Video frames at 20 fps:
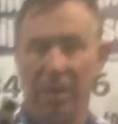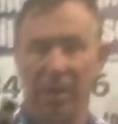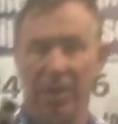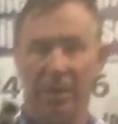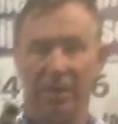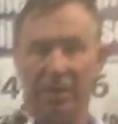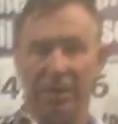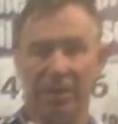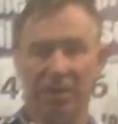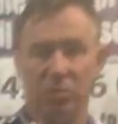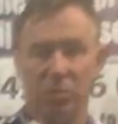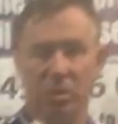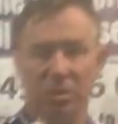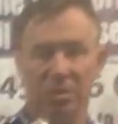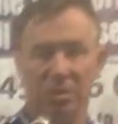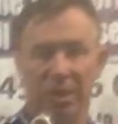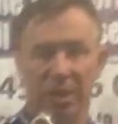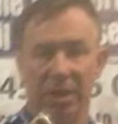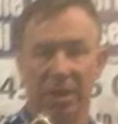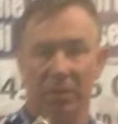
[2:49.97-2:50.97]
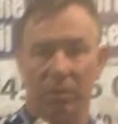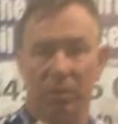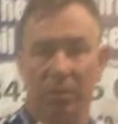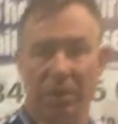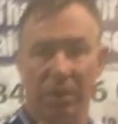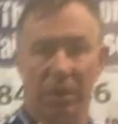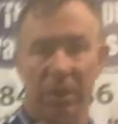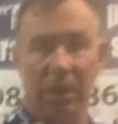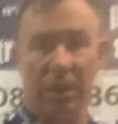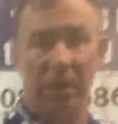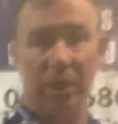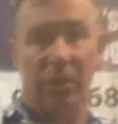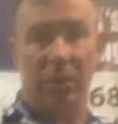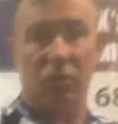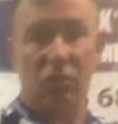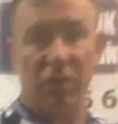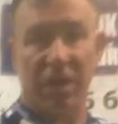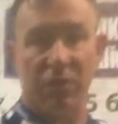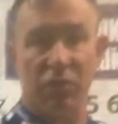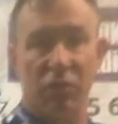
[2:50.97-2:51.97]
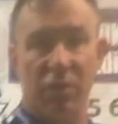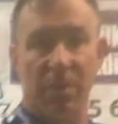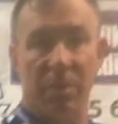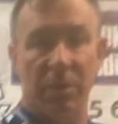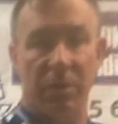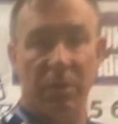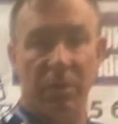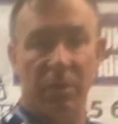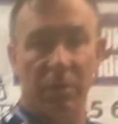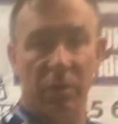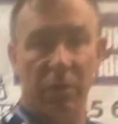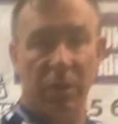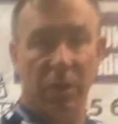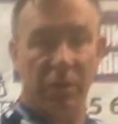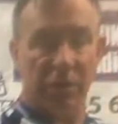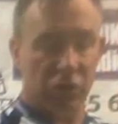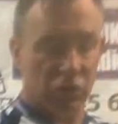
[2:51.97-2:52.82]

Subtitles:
I like these ones here with the red ribbon or the